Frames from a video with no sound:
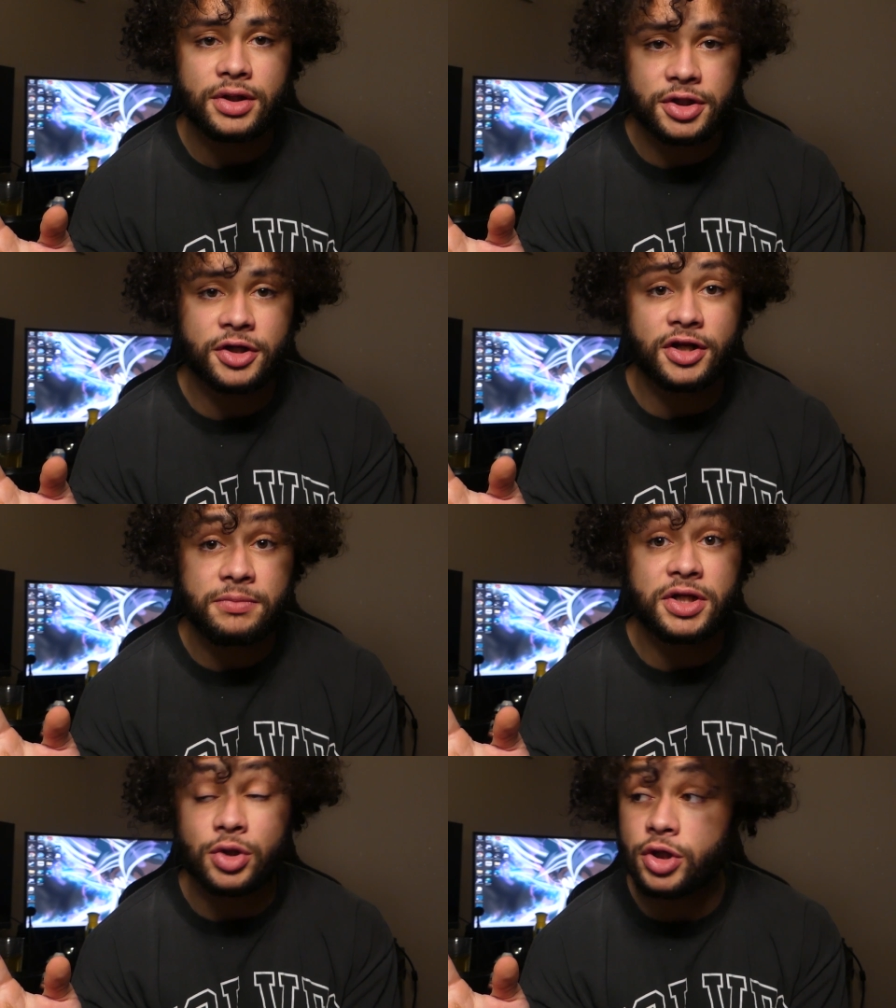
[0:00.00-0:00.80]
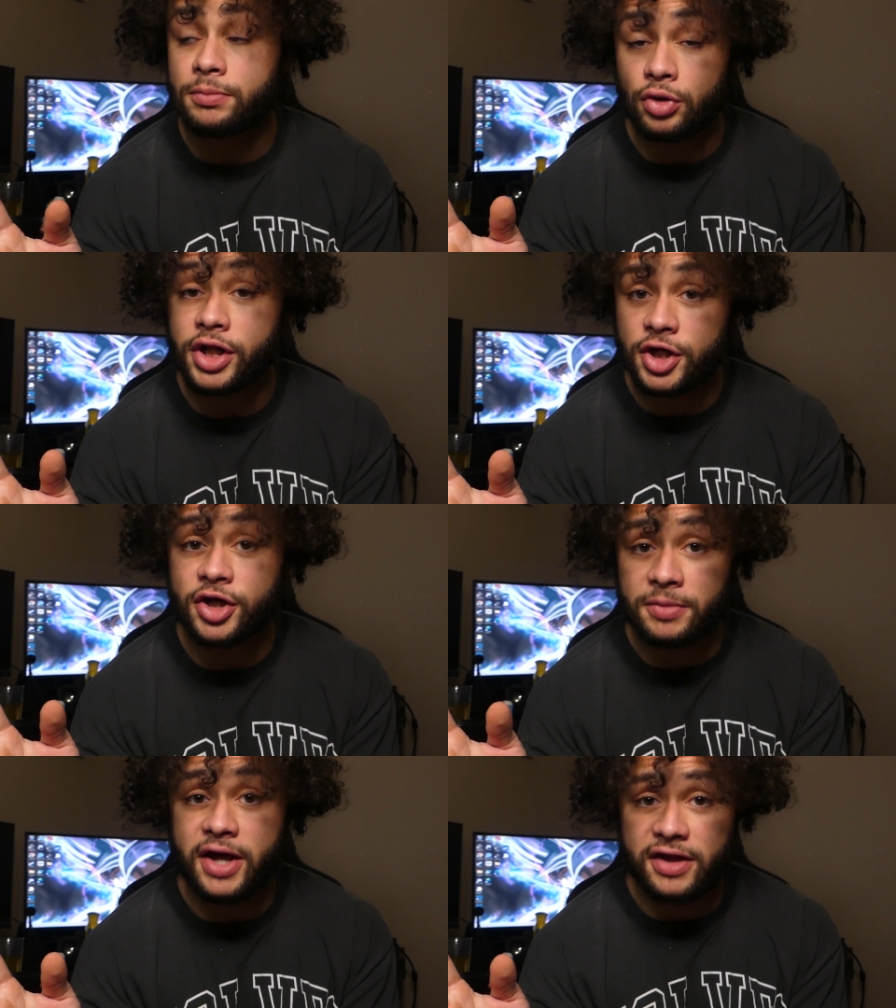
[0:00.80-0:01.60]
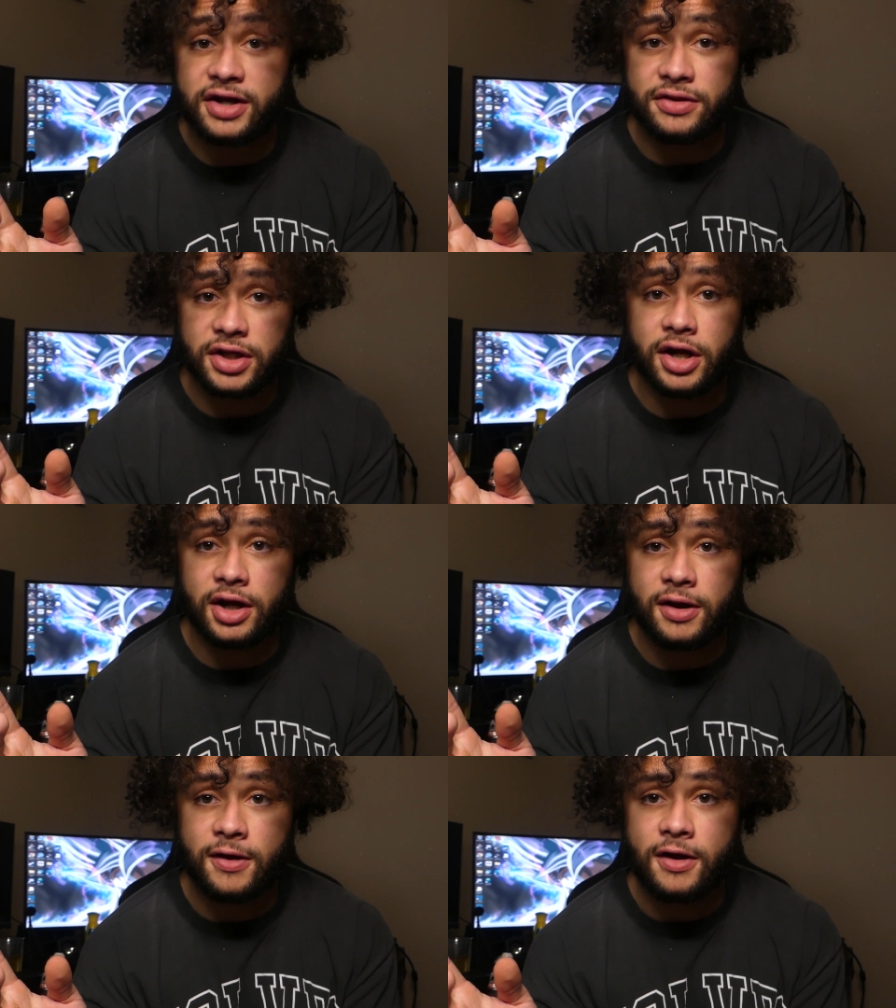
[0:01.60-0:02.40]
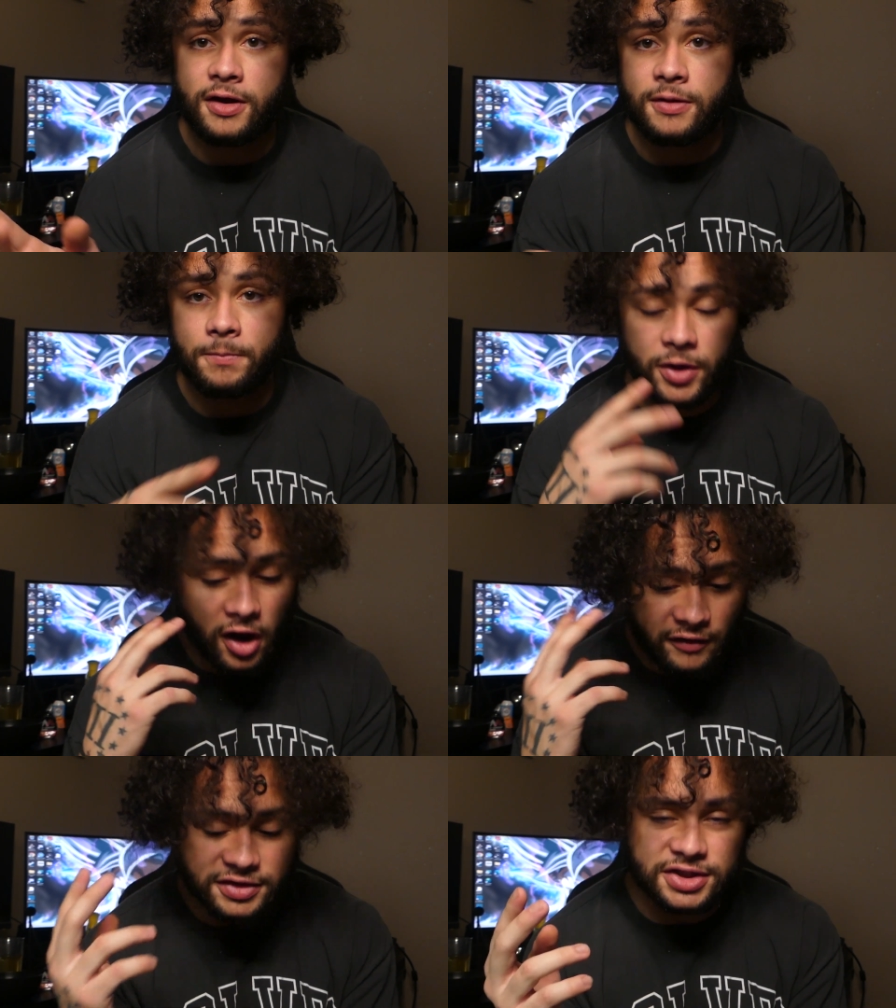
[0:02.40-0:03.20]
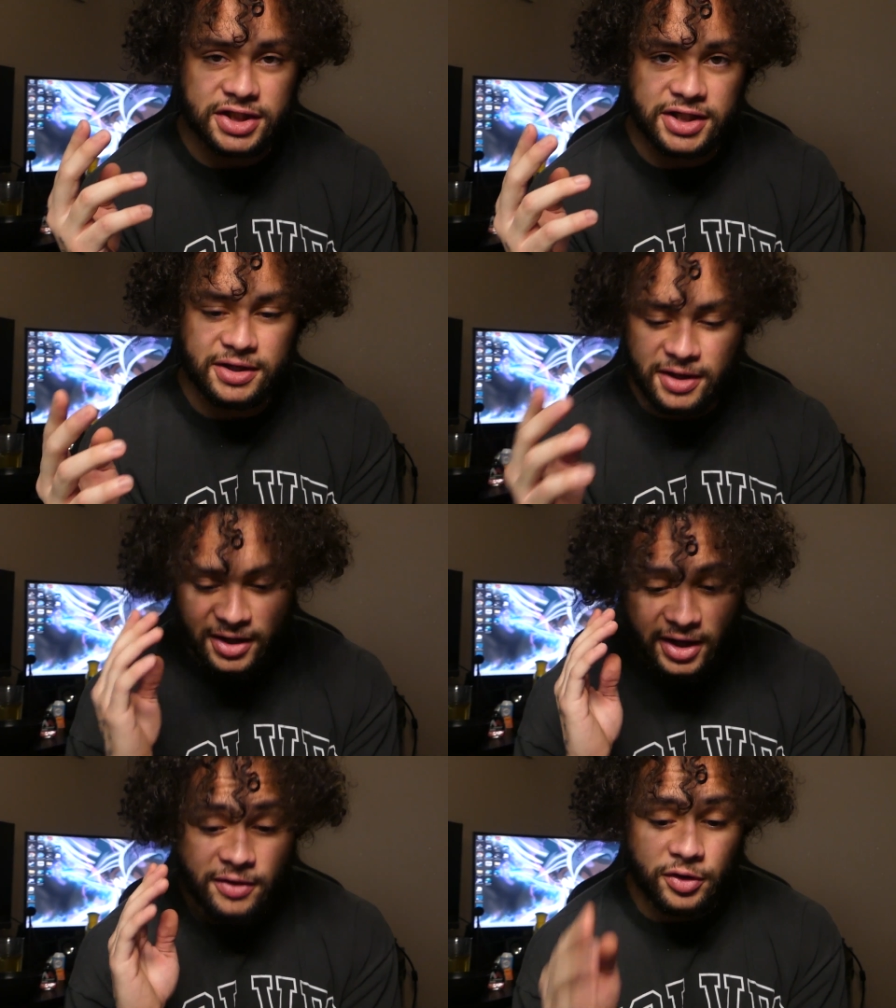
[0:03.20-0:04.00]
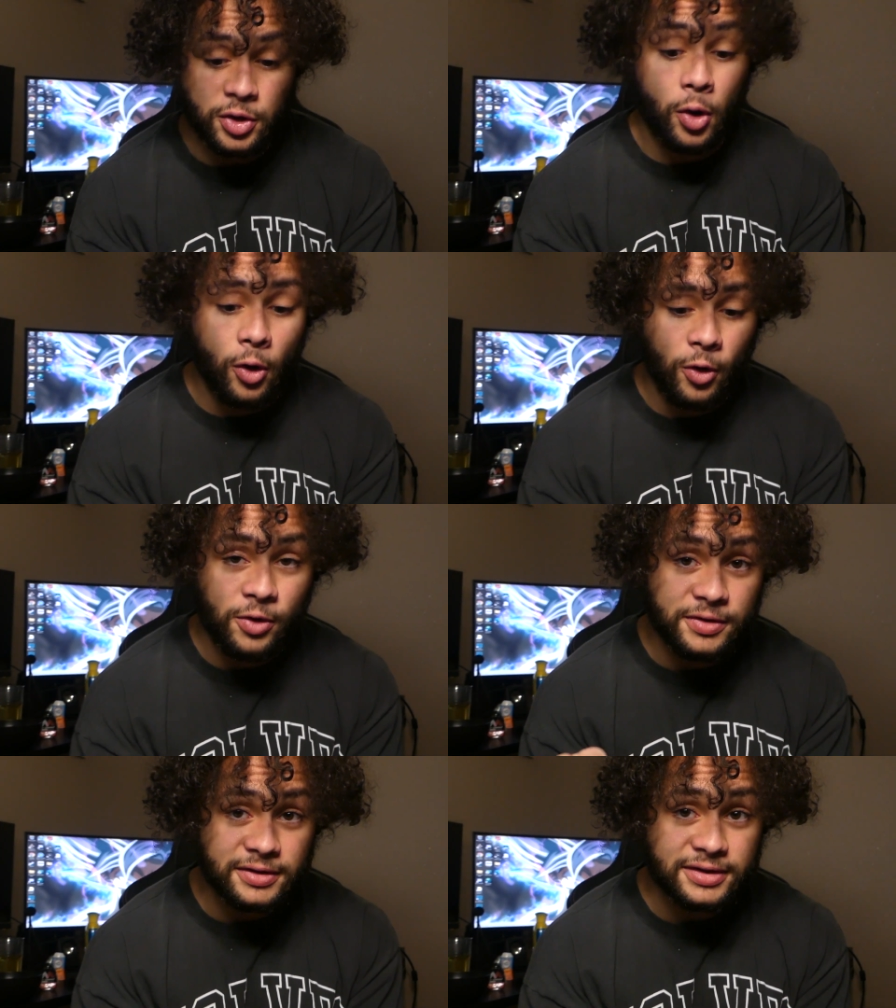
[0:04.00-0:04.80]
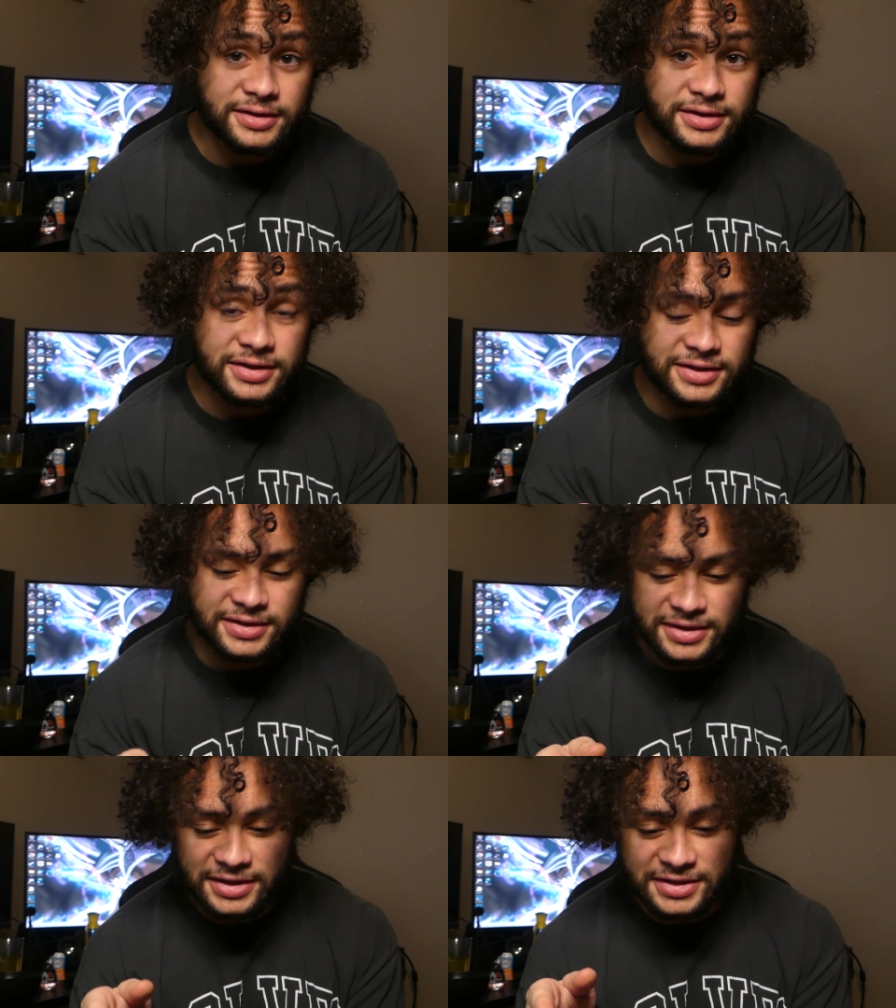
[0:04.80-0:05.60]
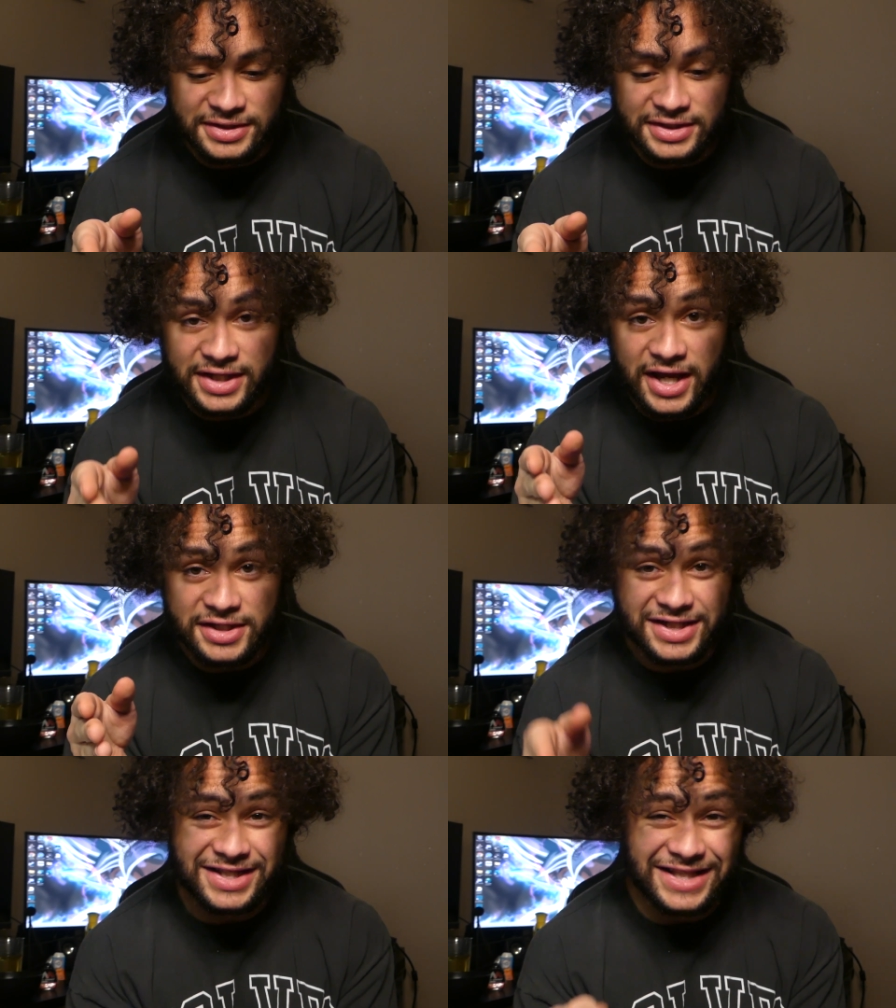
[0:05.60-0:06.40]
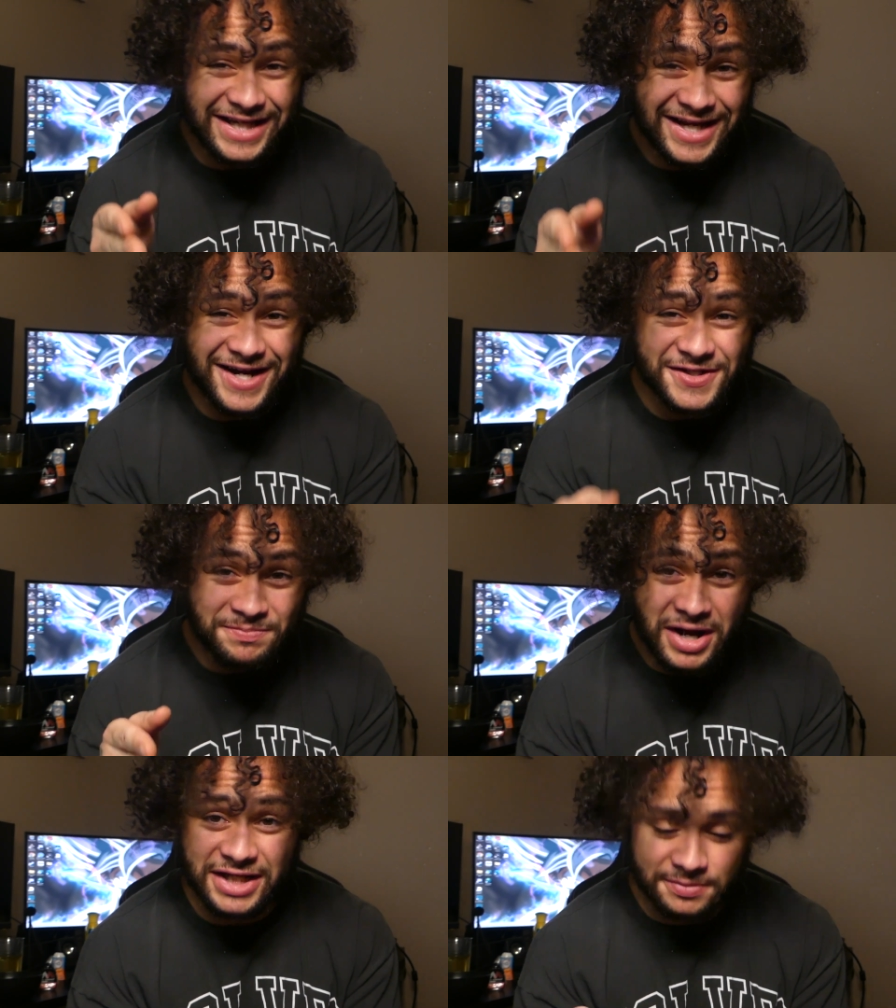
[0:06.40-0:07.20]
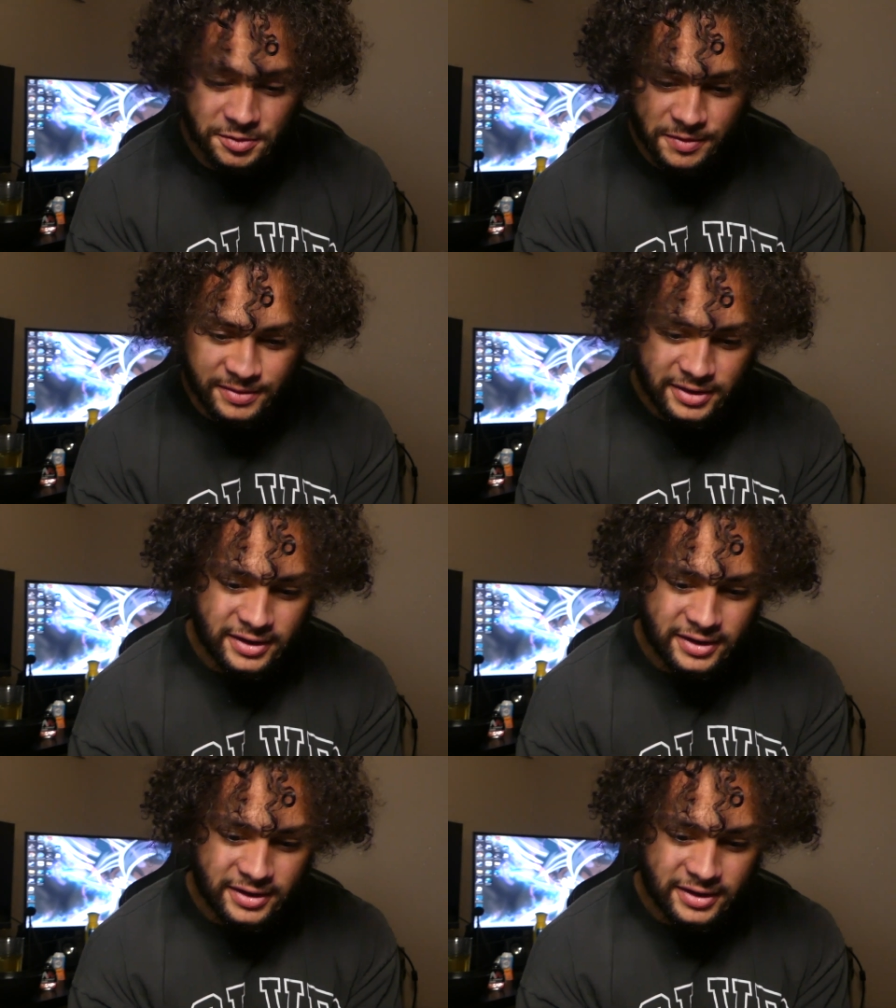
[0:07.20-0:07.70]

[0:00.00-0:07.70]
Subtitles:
you're gonna be looking pretty good by the end of the year. But obviously, the goal is to stay as clean cut as possible.